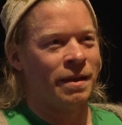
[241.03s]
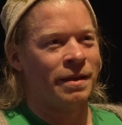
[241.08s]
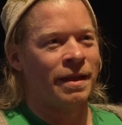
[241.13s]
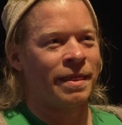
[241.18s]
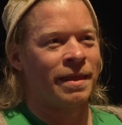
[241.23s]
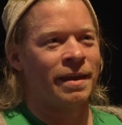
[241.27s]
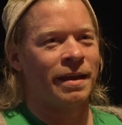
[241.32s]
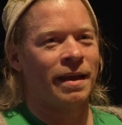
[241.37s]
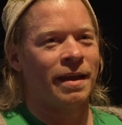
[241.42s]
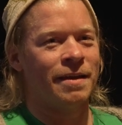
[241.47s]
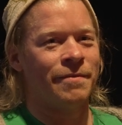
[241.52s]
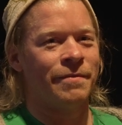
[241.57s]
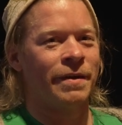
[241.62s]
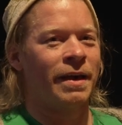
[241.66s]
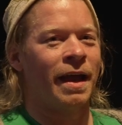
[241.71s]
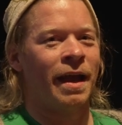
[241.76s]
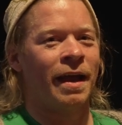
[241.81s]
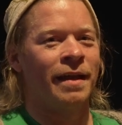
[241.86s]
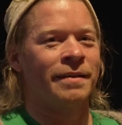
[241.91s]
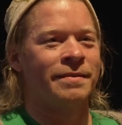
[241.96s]
I think I even
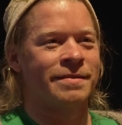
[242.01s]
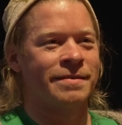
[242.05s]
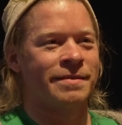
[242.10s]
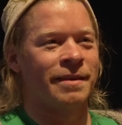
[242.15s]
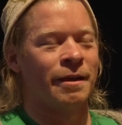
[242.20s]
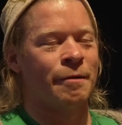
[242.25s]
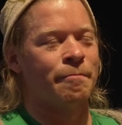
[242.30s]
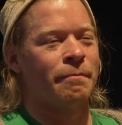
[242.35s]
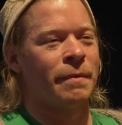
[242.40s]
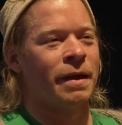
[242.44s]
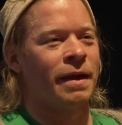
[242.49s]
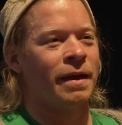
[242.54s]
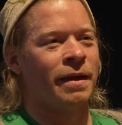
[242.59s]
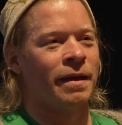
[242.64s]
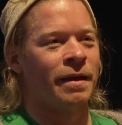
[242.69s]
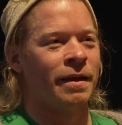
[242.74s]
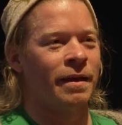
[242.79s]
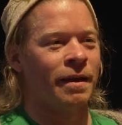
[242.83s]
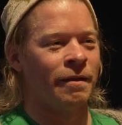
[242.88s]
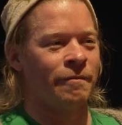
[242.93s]
had some
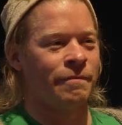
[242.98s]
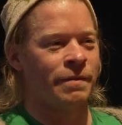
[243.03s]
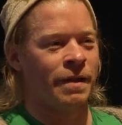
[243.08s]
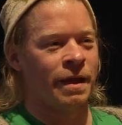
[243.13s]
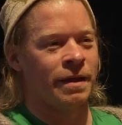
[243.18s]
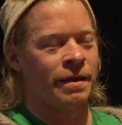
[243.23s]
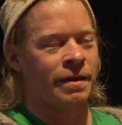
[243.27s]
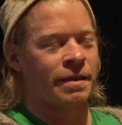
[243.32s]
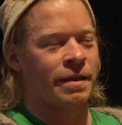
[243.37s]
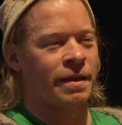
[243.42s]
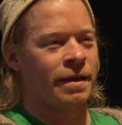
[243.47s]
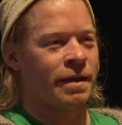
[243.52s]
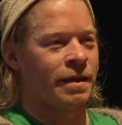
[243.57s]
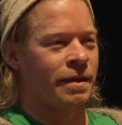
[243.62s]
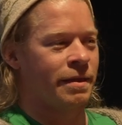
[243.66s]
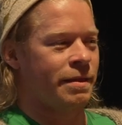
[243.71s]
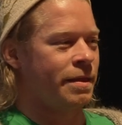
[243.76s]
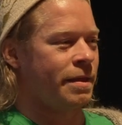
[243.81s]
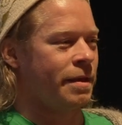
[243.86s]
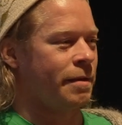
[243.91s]
of like the
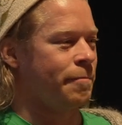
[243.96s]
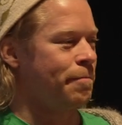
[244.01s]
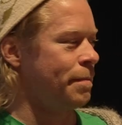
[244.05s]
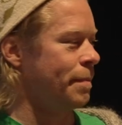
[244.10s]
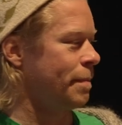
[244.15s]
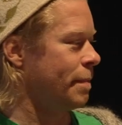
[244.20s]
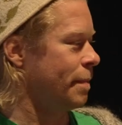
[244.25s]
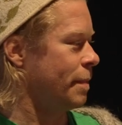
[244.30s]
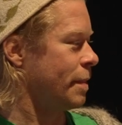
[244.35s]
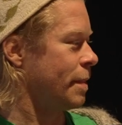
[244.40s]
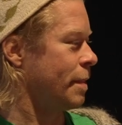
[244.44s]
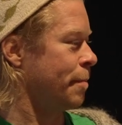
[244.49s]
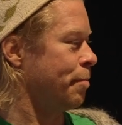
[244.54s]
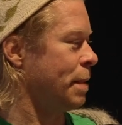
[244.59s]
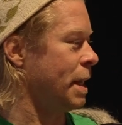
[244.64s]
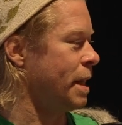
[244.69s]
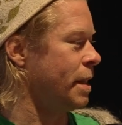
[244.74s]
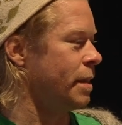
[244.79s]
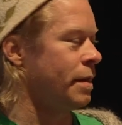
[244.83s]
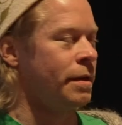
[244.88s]

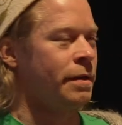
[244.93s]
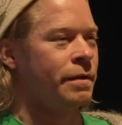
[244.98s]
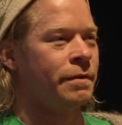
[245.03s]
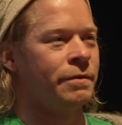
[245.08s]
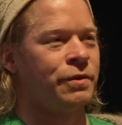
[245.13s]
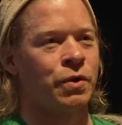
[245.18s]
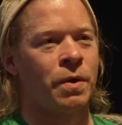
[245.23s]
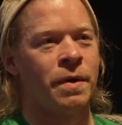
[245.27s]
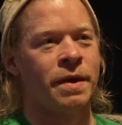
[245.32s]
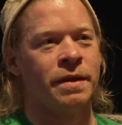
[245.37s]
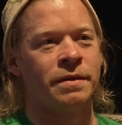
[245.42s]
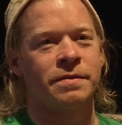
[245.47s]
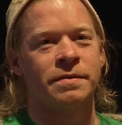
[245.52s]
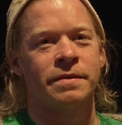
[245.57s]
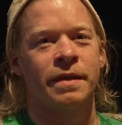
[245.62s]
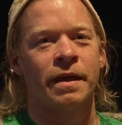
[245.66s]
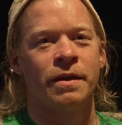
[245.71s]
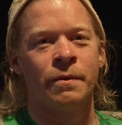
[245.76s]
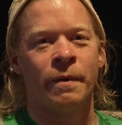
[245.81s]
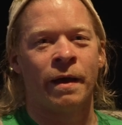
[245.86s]
pin joints
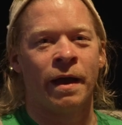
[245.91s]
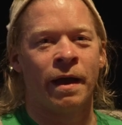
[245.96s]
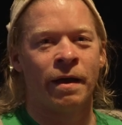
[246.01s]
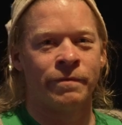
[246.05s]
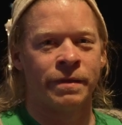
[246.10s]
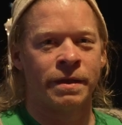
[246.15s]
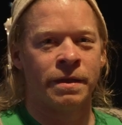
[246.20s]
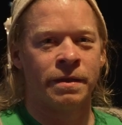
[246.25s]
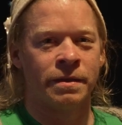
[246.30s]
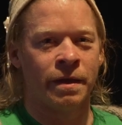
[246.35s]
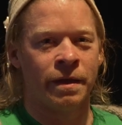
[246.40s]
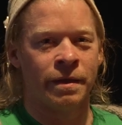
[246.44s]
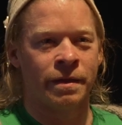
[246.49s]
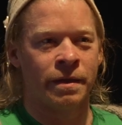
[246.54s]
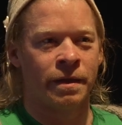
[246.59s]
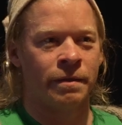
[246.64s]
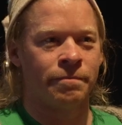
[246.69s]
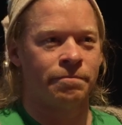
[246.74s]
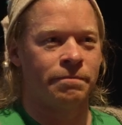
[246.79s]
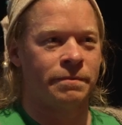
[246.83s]
that you have in
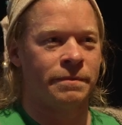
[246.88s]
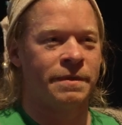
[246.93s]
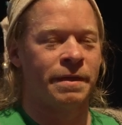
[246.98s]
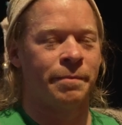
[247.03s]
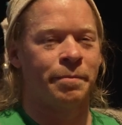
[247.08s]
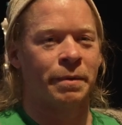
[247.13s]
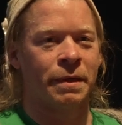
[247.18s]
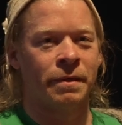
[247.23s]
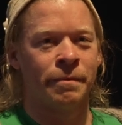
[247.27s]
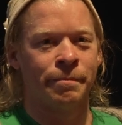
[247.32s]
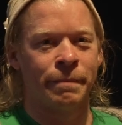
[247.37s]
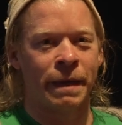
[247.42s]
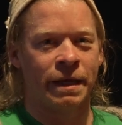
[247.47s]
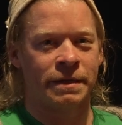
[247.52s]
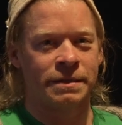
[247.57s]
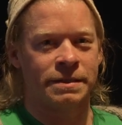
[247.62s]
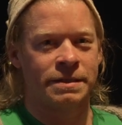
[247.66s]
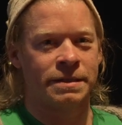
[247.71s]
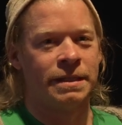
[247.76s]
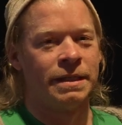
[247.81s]
the typical
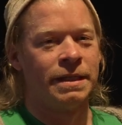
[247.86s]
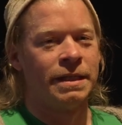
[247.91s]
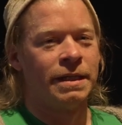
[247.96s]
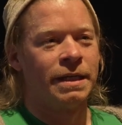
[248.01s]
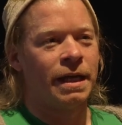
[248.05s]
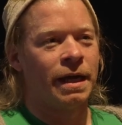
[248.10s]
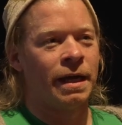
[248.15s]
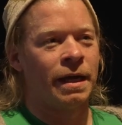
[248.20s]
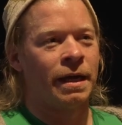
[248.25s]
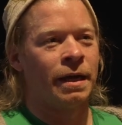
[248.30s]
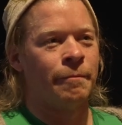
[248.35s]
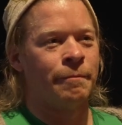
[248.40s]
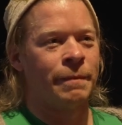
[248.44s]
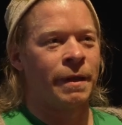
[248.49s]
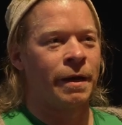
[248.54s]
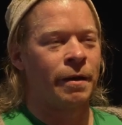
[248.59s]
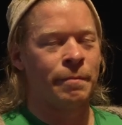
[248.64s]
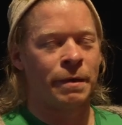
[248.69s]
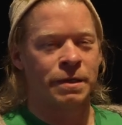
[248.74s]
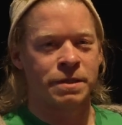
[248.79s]
mechs that
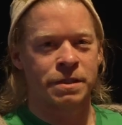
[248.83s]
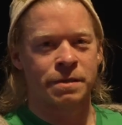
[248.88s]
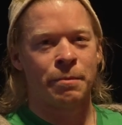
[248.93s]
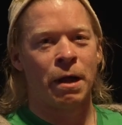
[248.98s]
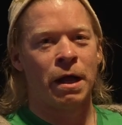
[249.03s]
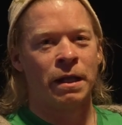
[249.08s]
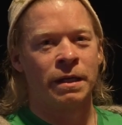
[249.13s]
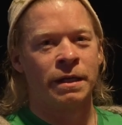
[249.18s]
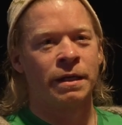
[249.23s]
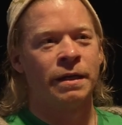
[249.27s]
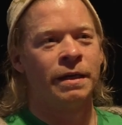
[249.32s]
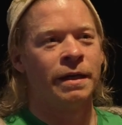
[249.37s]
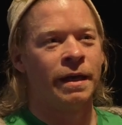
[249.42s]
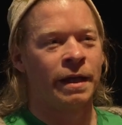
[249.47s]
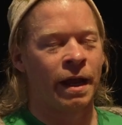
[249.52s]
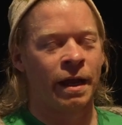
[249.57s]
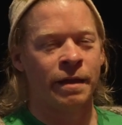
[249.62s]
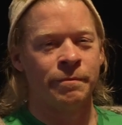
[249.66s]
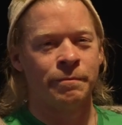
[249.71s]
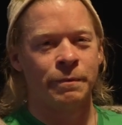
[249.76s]
are much smaller, and
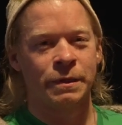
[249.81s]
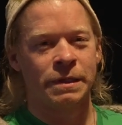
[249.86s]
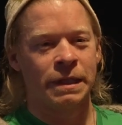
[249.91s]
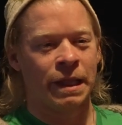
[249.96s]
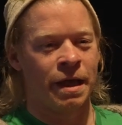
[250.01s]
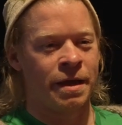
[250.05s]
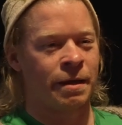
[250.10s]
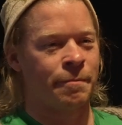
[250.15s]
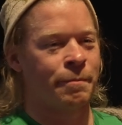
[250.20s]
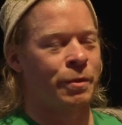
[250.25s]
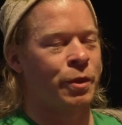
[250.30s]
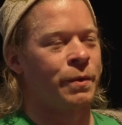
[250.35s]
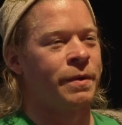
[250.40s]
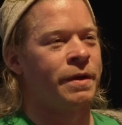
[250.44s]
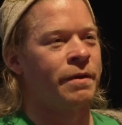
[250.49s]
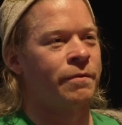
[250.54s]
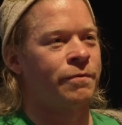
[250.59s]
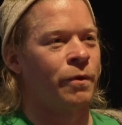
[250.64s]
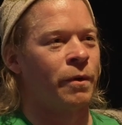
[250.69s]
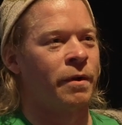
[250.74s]
I would line up 3
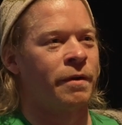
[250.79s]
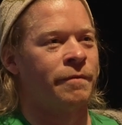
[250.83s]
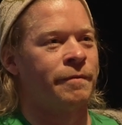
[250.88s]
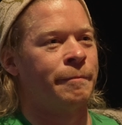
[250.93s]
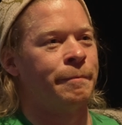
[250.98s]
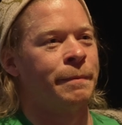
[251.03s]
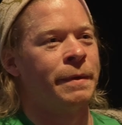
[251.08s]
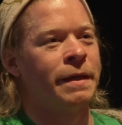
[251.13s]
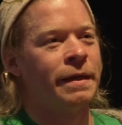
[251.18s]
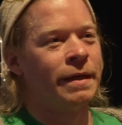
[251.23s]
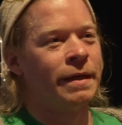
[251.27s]
or 4 of them